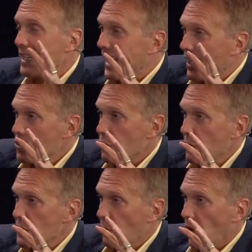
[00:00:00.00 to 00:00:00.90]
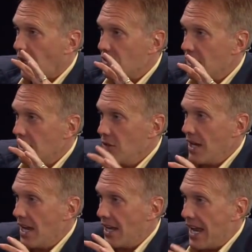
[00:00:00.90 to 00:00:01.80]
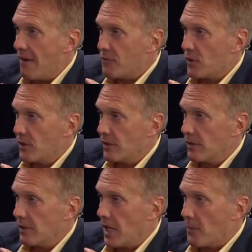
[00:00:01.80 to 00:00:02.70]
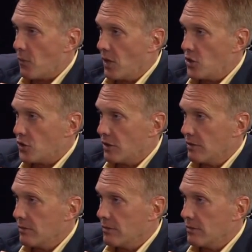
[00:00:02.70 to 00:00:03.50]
the injuries, Marcus, that you had after Operation